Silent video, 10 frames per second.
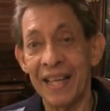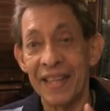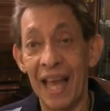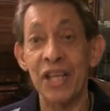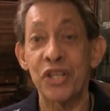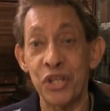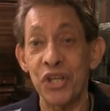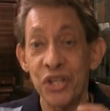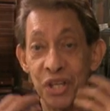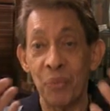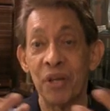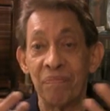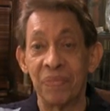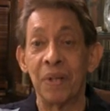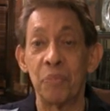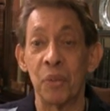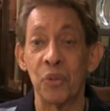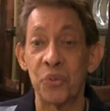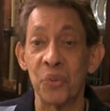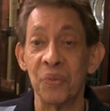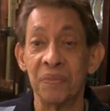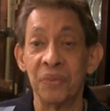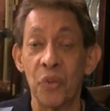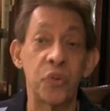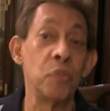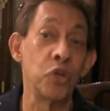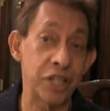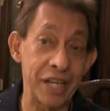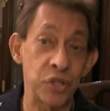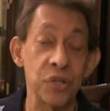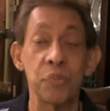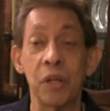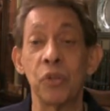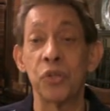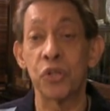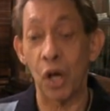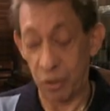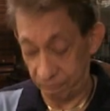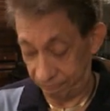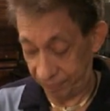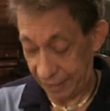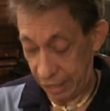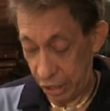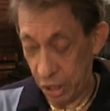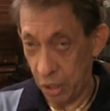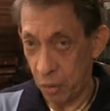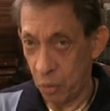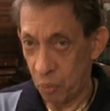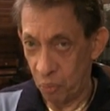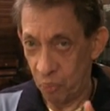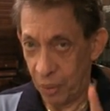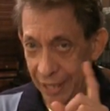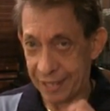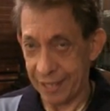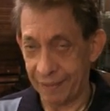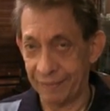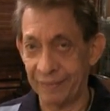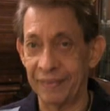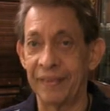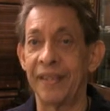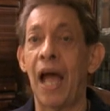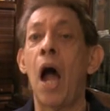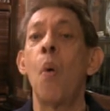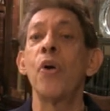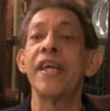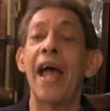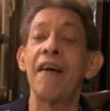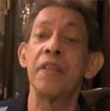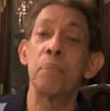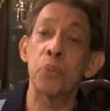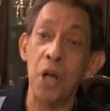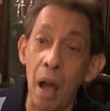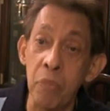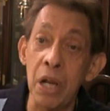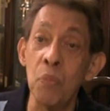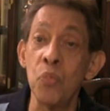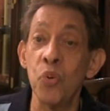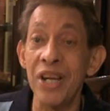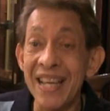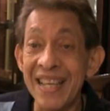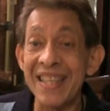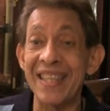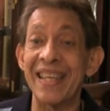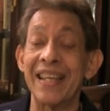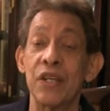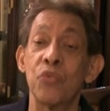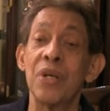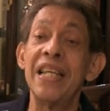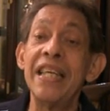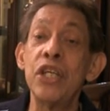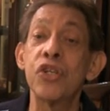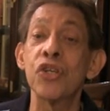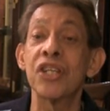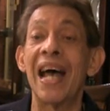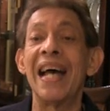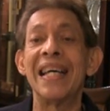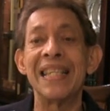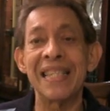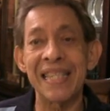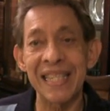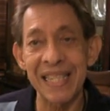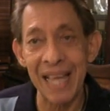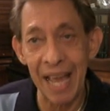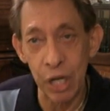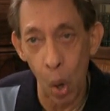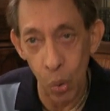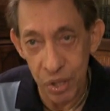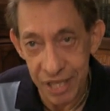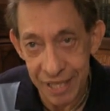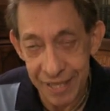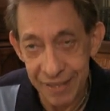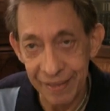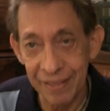That's the genes that we be able to, through mutations, be able to talk. But now we have the problem with religious psychosis,